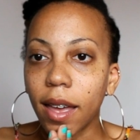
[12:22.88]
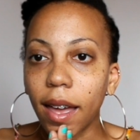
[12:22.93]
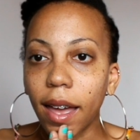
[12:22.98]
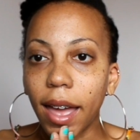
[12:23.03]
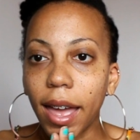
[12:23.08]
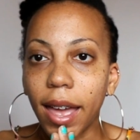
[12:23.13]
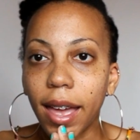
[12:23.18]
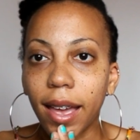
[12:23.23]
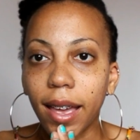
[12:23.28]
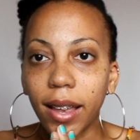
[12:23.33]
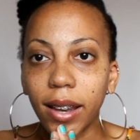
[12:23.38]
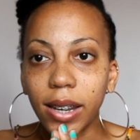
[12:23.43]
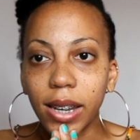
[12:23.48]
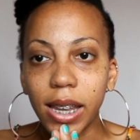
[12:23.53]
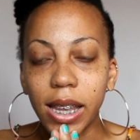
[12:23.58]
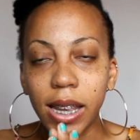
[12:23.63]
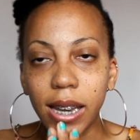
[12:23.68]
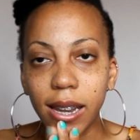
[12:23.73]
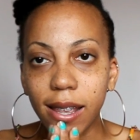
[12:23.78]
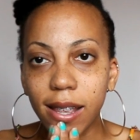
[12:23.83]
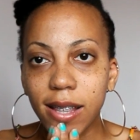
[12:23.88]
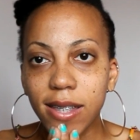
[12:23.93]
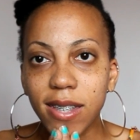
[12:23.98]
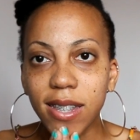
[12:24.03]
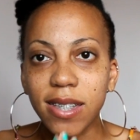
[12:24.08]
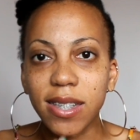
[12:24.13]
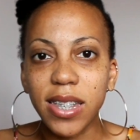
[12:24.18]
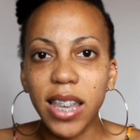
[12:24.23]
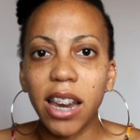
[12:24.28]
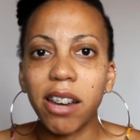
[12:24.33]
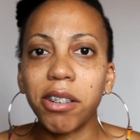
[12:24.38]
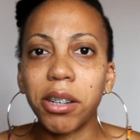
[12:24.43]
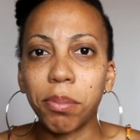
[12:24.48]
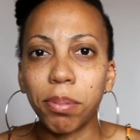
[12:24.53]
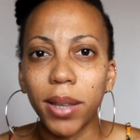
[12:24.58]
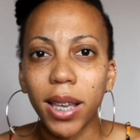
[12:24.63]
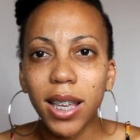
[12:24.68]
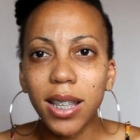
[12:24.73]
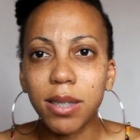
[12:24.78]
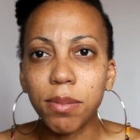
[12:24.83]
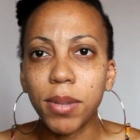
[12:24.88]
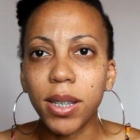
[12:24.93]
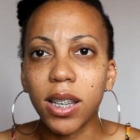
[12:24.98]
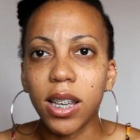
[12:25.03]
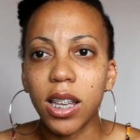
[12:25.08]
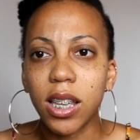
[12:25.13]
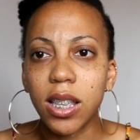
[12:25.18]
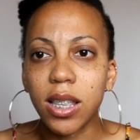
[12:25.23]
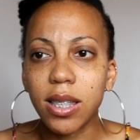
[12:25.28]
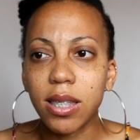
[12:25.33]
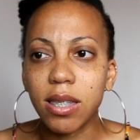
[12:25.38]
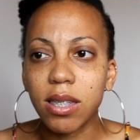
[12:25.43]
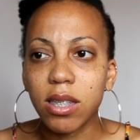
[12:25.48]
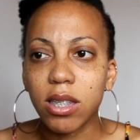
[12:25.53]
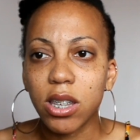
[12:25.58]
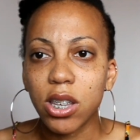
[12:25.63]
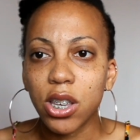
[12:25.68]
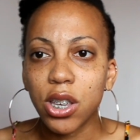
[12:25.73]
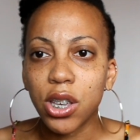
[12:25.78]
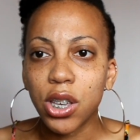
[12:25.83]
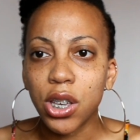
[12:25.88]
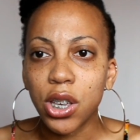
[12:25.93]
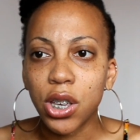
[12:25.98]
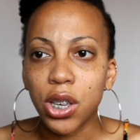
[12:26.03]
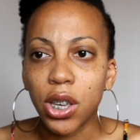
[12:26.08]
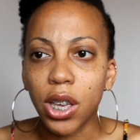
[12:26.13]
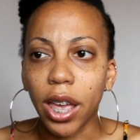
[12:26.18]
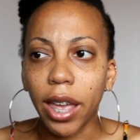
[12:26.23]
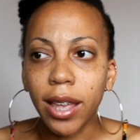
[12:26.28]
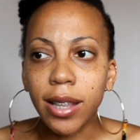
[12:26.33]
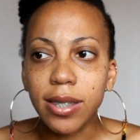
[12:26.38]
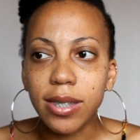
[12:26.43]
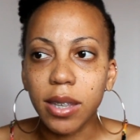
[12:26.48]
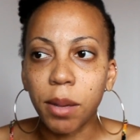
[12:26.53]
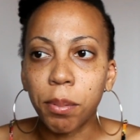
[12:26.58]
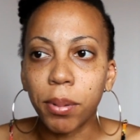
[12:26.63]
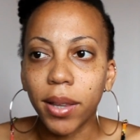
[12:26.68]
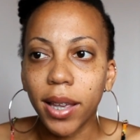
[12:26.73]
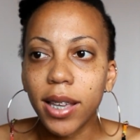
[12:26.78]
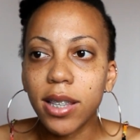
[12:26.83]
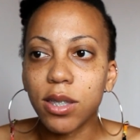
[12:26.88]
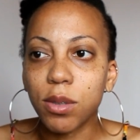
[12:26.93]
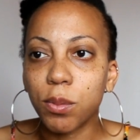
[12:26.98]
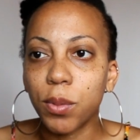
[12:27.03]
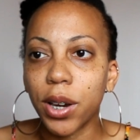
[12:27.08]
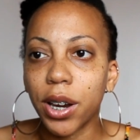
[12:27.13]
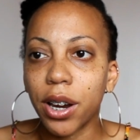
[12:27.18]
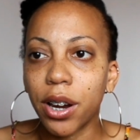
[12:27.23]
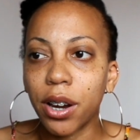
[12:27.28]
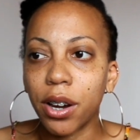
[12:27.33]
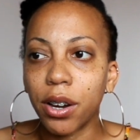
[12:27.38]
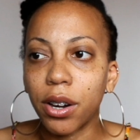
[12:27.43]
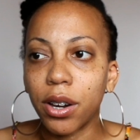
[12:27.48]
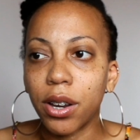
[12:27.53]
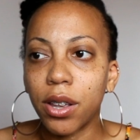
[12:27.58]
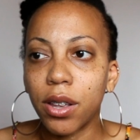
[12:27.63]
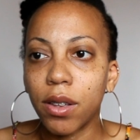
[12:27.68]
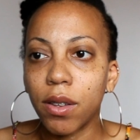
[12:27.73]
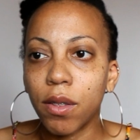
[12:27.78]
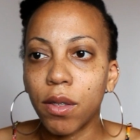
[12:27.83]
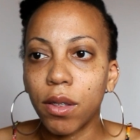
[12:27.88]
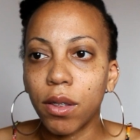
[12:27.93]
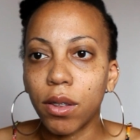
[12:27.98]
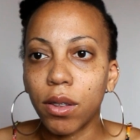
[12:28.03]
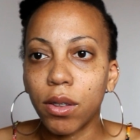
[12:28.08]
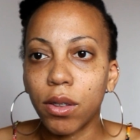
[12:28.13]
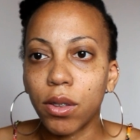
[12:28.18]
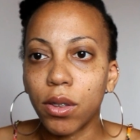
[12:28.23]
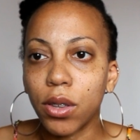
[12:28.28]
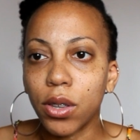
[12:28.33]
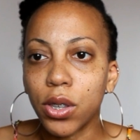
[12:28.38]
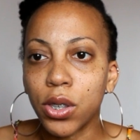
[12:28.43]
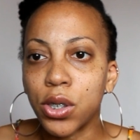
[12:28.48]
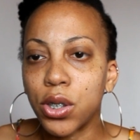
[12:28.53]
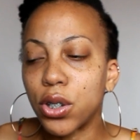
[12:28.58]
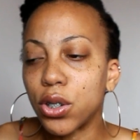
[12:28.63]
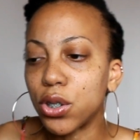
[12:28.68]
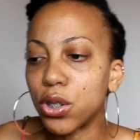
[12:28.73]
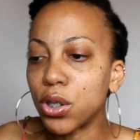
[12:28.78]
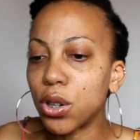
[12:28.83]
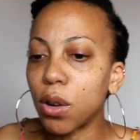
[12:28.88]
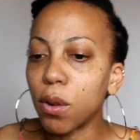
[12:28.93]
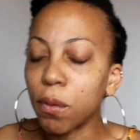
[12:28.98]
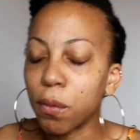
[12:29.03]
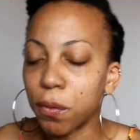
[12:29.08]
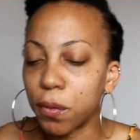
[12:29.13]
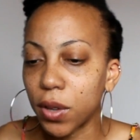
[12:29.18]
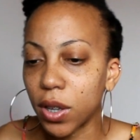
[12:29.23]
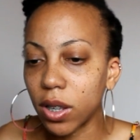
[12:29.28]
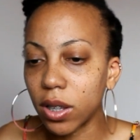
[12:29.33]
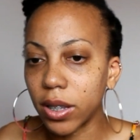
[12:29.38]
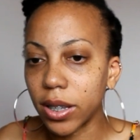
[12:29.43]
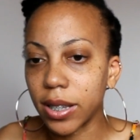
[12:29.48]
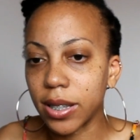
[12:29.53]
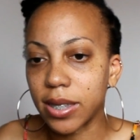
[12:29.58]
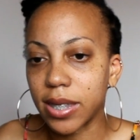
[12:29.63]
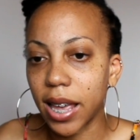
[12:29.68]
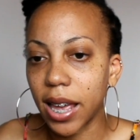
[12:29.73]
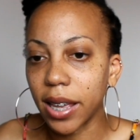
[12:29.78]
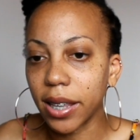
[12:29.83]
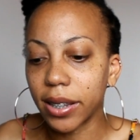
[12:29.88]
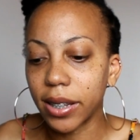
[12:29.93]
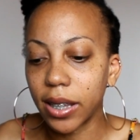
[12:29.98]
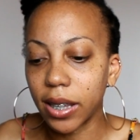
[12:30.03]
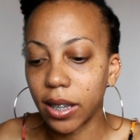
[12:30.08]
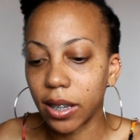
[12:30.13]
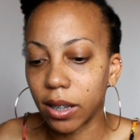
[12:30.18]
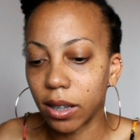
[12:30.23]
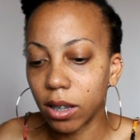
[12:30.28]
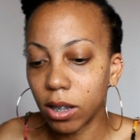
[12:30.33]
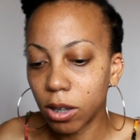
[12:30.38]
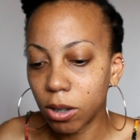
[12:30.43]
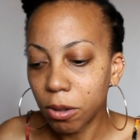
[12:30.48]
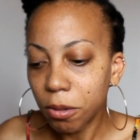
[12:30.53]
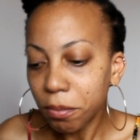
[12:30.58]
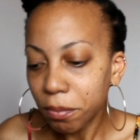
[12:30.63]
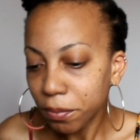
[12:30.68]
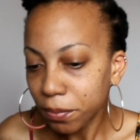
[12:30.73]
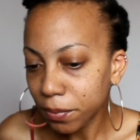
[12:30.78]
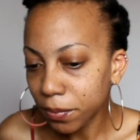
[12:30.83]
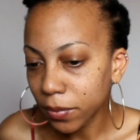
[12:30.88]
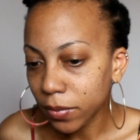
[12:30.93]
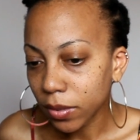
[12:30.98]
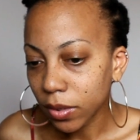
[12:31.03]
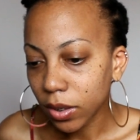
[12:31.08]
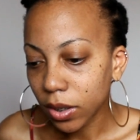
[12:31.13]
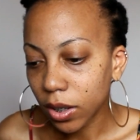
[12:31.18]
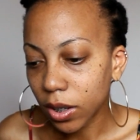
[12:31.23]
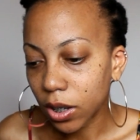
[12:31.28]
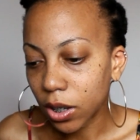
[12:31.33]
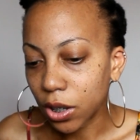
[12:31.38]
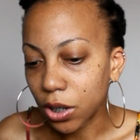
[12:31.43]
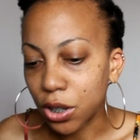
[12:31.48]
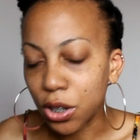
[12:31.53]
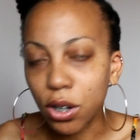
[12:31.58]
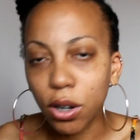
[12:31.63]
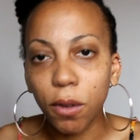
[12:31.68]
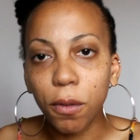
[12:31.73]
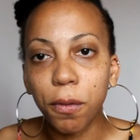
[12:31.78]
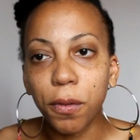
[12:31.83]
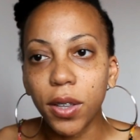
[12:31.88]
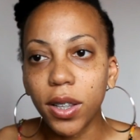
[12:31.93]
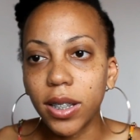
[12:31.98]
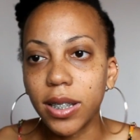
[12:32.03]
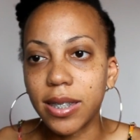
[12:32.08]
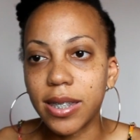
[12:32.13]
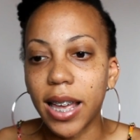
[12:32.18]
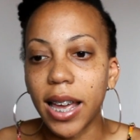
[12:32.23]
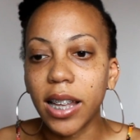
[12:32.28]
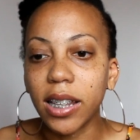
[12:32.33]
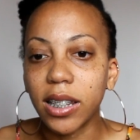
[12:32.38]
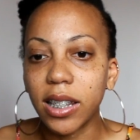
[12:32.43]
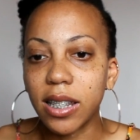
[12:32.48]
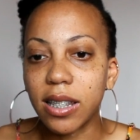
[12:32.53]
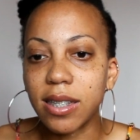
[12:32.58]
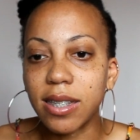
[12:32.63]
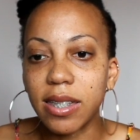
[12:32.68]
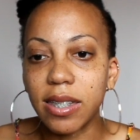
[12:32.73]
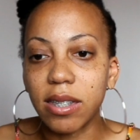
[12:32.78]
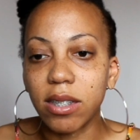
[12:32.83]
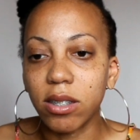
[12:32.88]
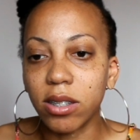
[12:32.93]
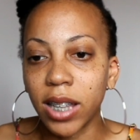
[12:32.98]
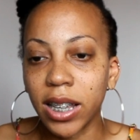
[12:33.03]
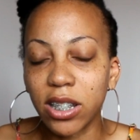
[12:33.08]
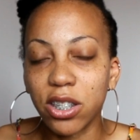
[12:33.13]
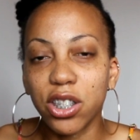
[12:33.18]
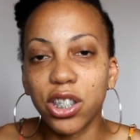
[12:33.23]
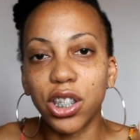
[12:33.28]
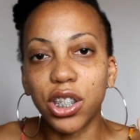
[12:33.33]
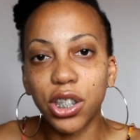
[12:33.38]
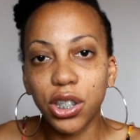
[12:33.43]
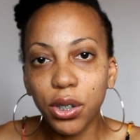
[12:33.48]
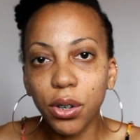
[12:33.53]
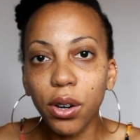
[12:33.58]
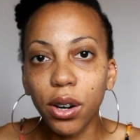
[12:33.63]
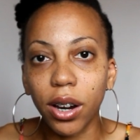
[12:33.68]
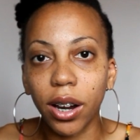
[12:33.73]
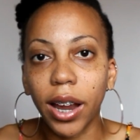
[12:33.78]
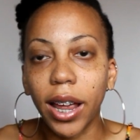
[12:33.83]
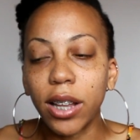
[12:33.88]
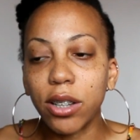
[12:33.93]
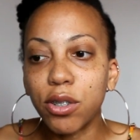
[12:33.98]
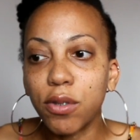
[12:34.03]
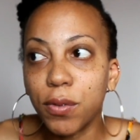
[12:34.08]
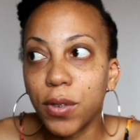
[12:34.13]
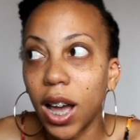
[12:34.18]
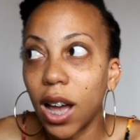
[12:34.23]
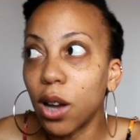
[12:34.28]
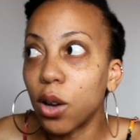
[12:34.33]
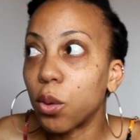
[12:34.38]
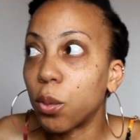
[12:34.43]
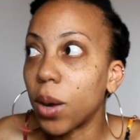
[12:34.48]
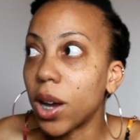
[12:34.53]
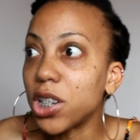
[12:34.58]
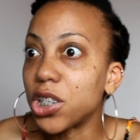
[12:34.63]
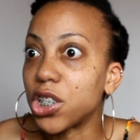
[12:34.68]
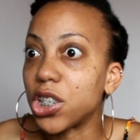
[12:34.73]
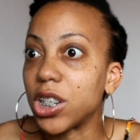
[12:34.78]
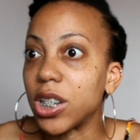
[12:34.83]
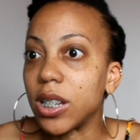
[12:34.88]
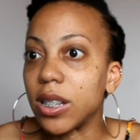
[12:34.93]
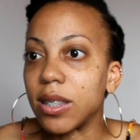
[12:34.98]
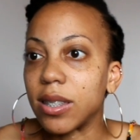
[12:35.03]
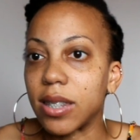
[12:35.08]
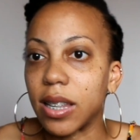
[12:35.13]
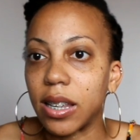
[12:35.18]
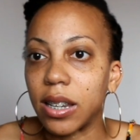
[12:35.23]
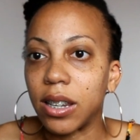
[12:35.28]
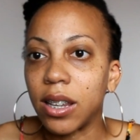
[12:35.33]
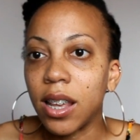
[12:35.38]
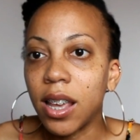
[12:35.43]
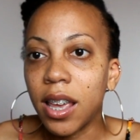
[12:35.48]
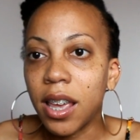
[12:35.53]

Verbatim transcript: And it is a scary place because it's a place where you, you don't feel exactly you don't feel exactly like secure and you've got questions and